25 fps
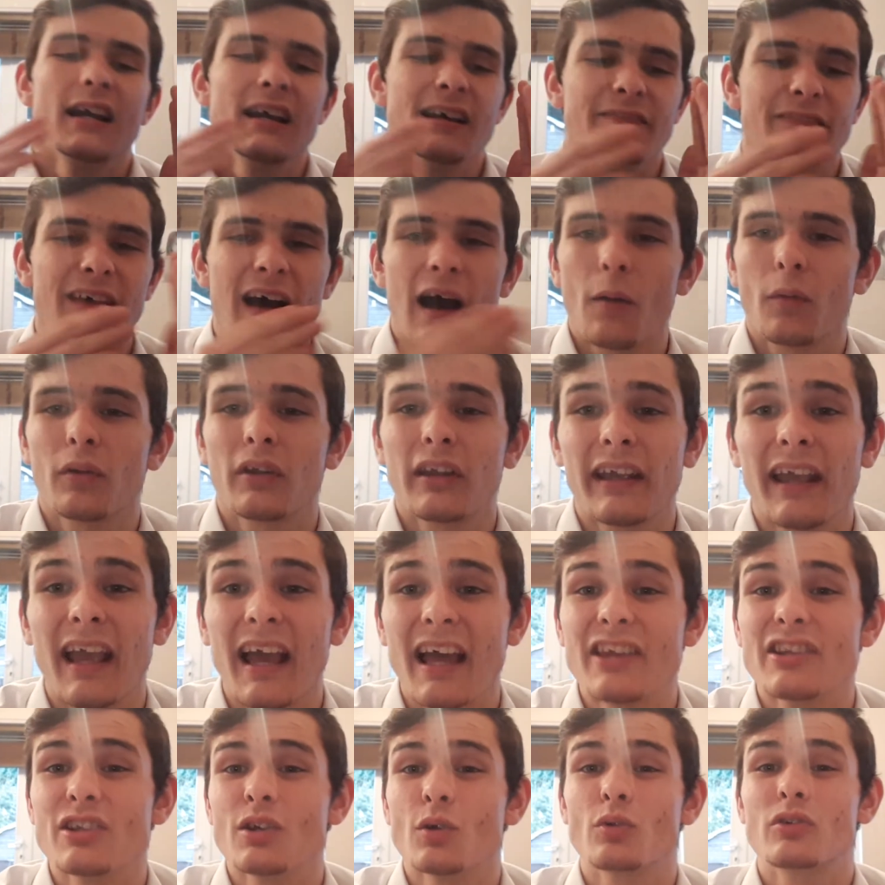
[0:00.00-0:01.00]
if I want to get
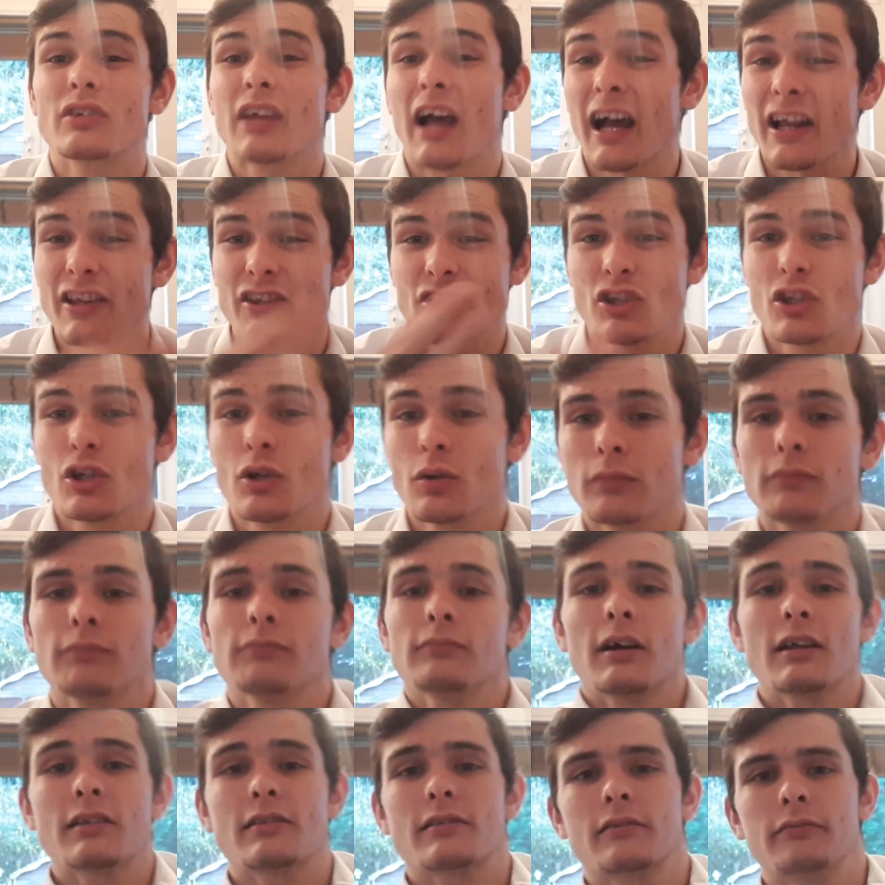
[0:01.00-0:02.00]
a new tattoo,
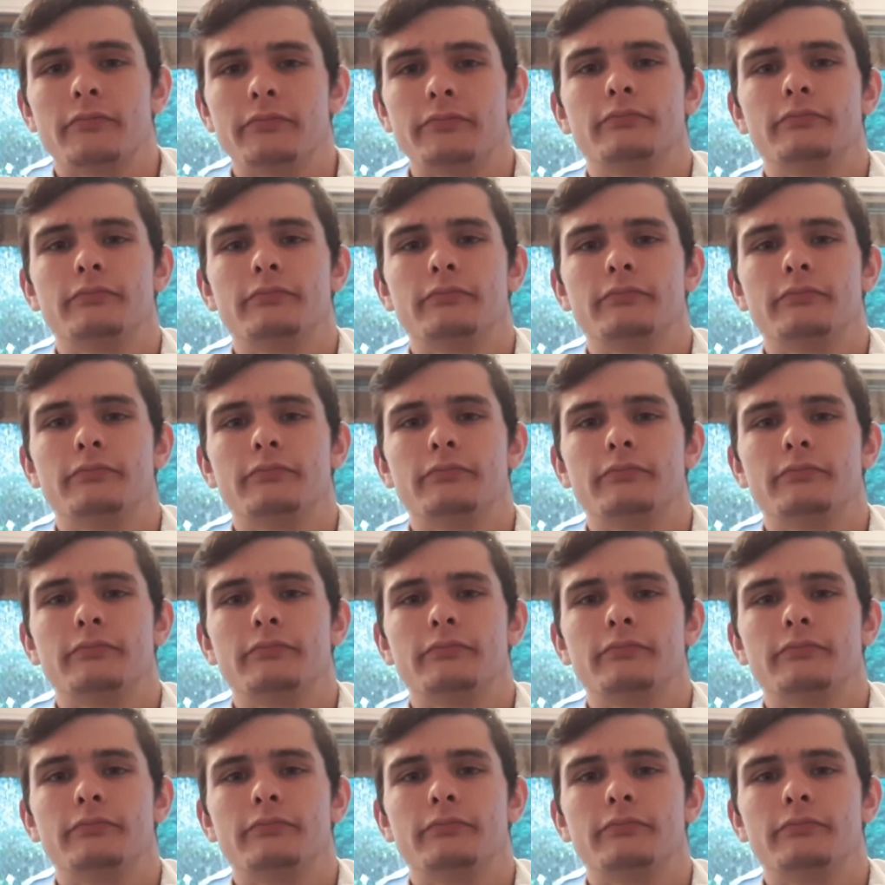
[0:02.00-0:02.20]
as